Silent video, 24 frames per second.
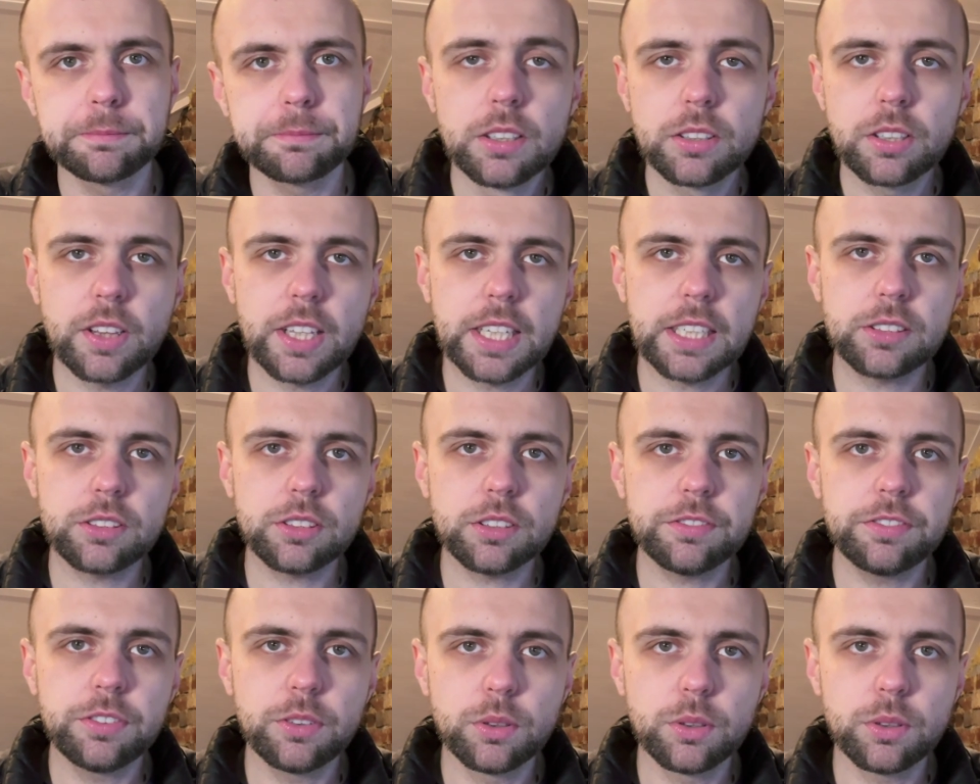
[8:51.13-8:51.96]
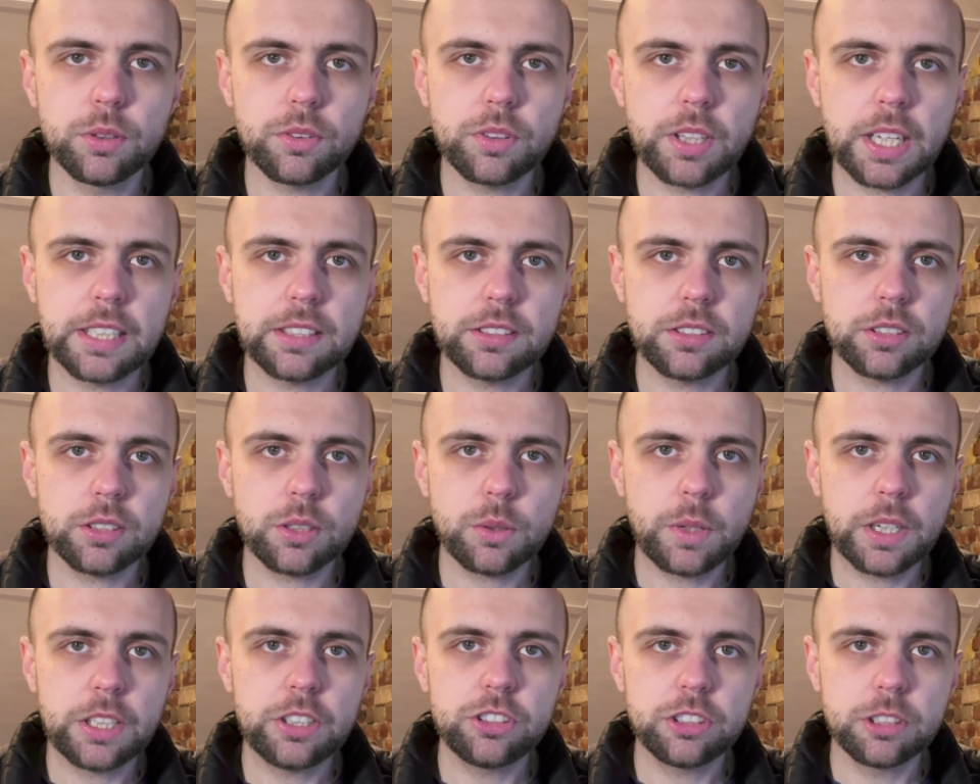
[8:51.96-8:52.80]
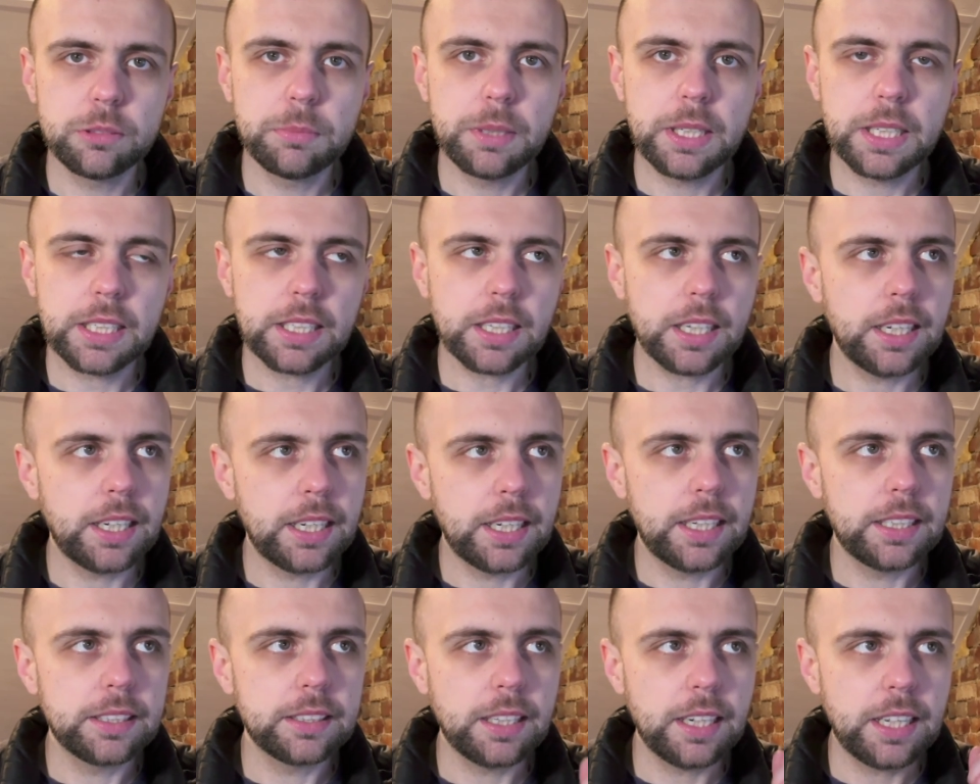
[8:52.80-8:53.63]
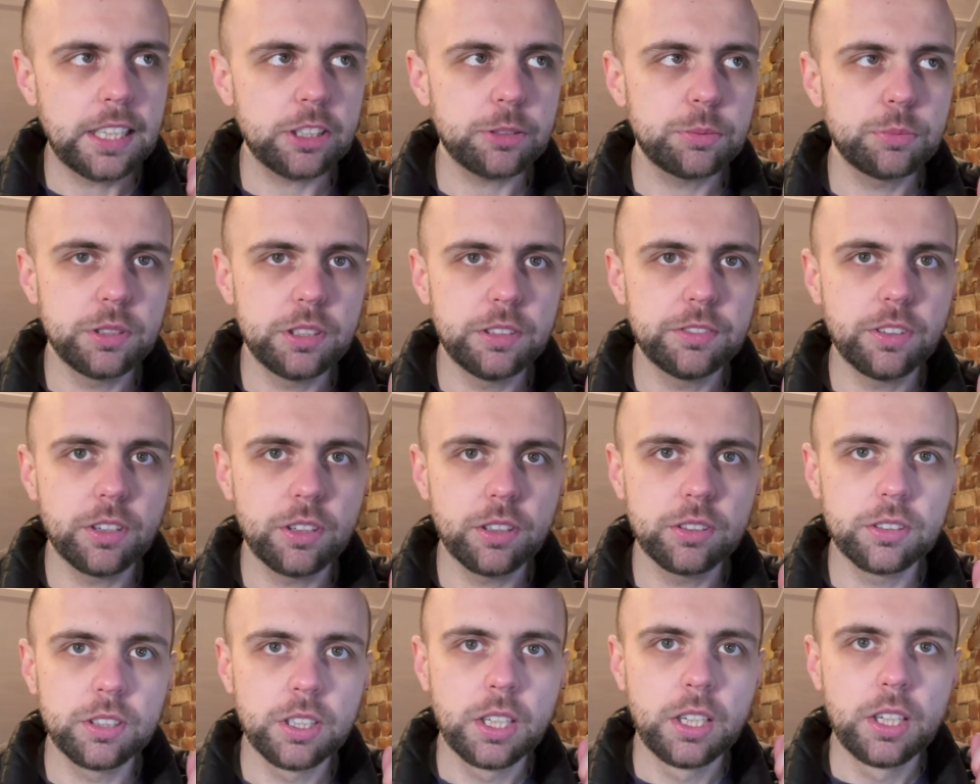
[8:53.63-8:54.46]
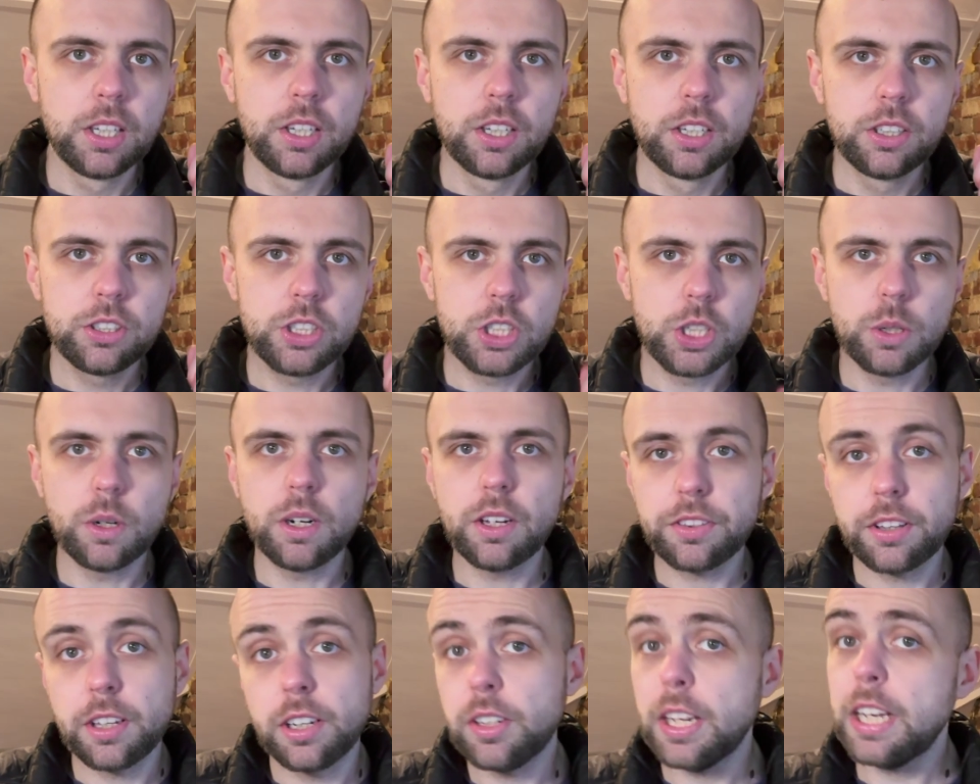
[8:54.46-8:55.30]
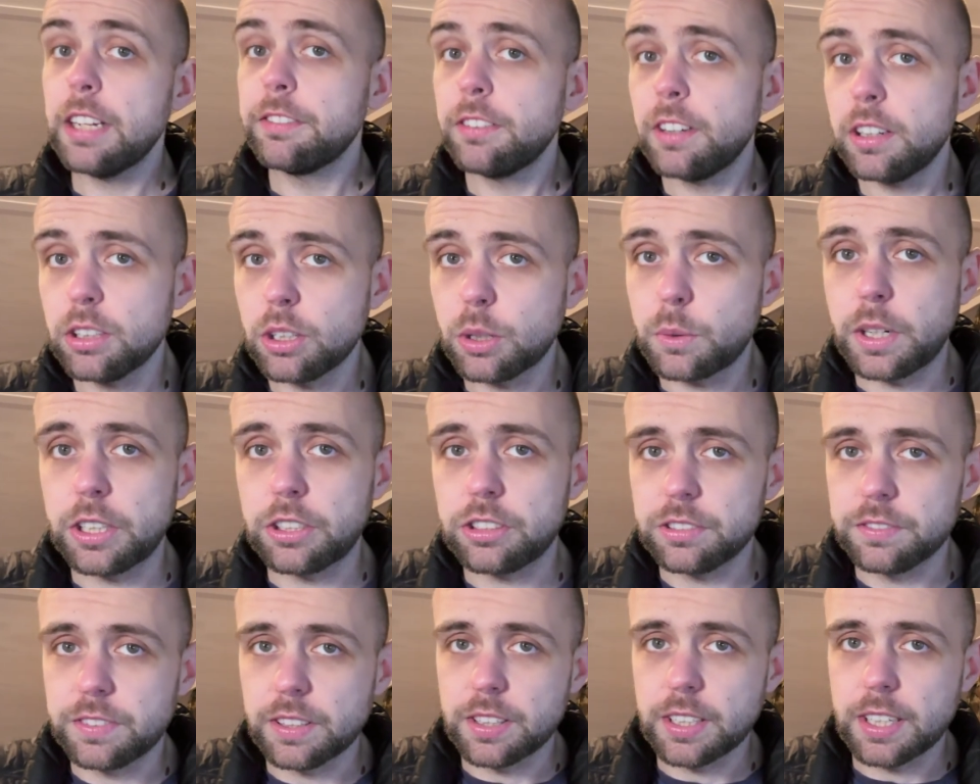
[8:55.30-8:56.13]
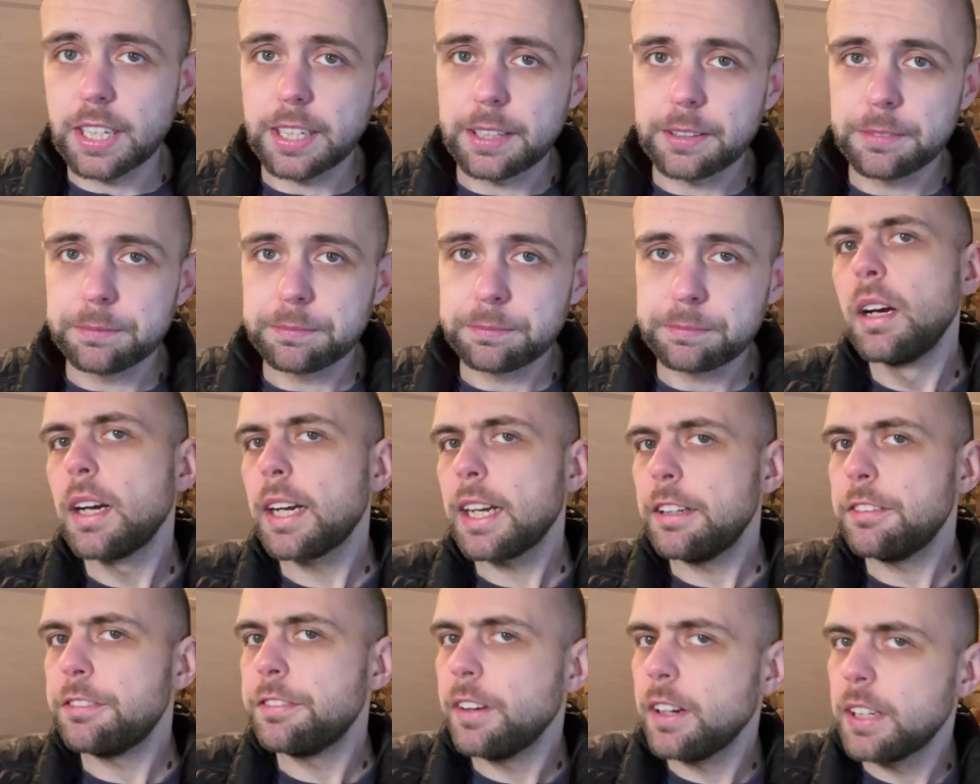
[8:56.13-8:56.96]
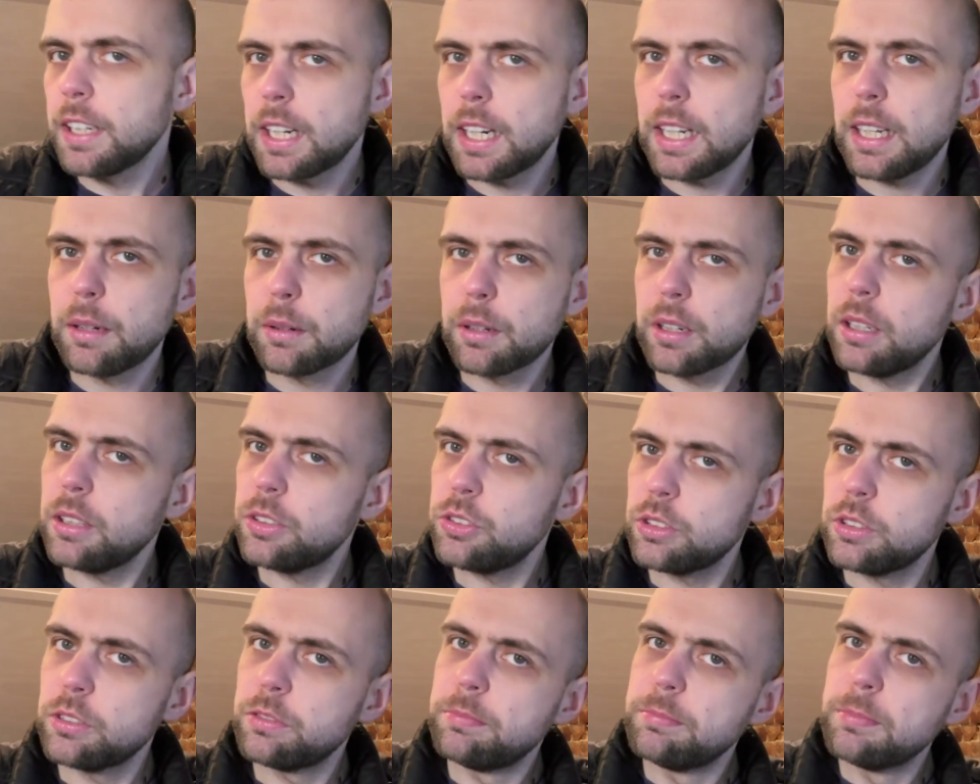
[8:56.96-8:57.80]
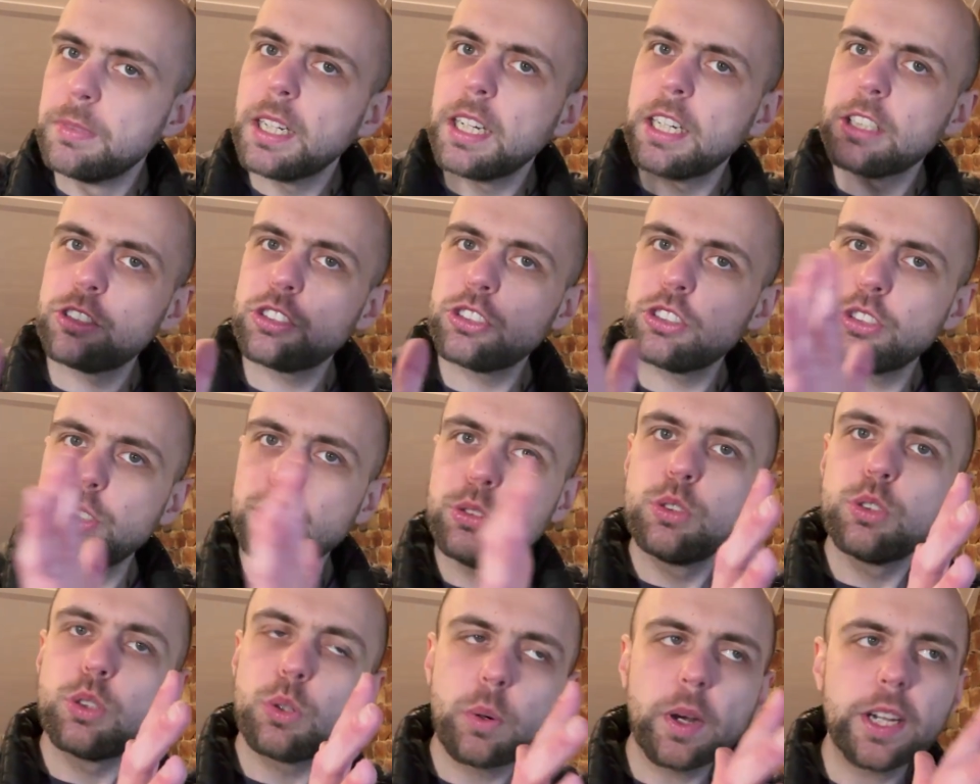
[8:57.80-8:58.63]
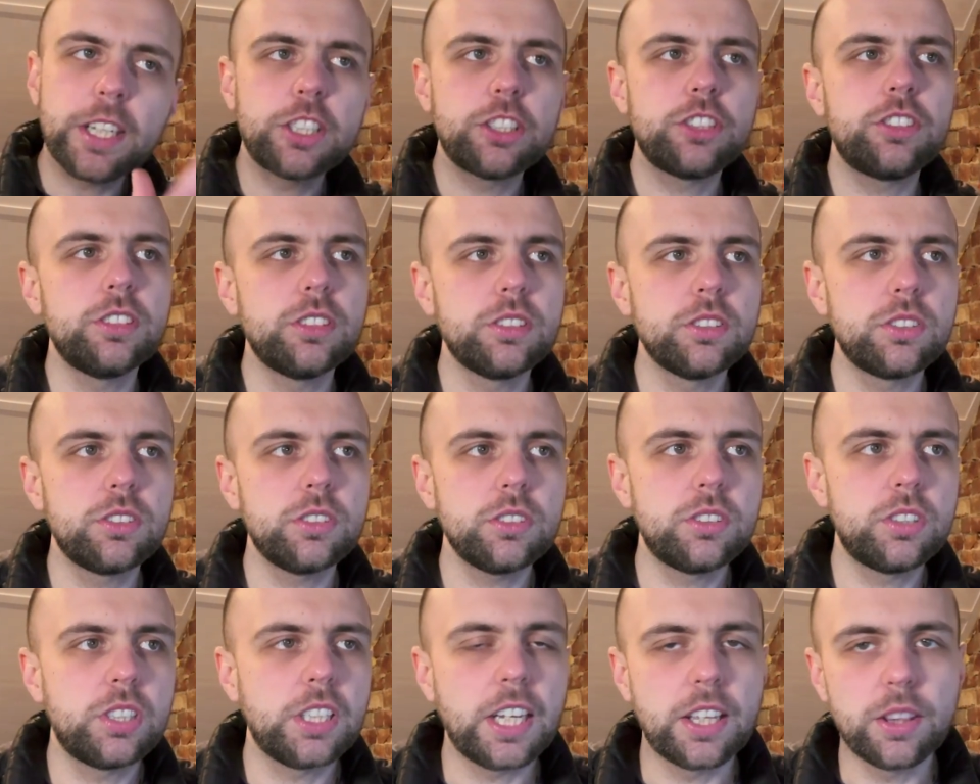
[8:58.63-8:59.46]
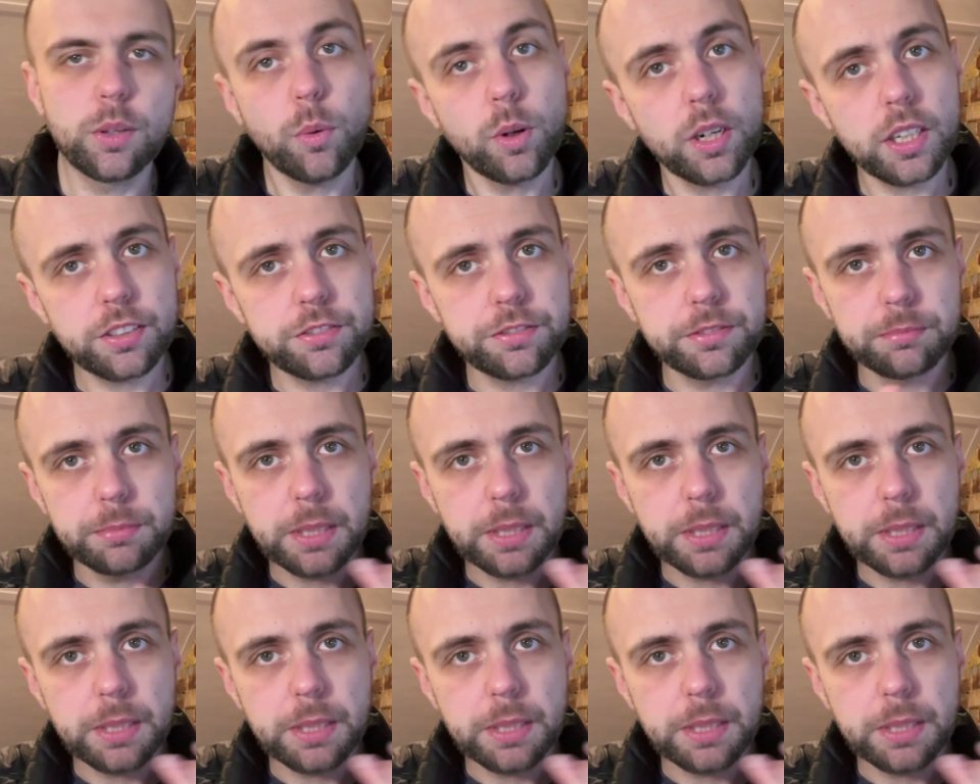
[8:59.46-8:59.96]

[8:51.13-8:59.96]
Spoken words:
So thanks for that question, Mick, and let's move on to our third and final question for today. Okay, finally, I'm going to sort of merge 2 questions together. One is from